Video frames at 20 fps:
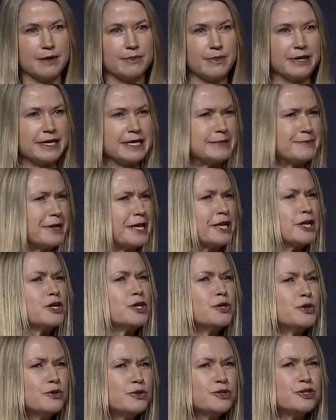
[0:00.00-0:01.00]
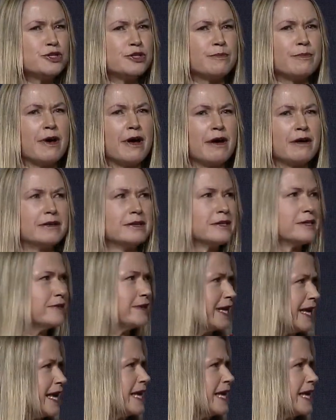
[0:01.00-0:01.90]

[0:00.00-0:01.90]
But there's been a huge demand, an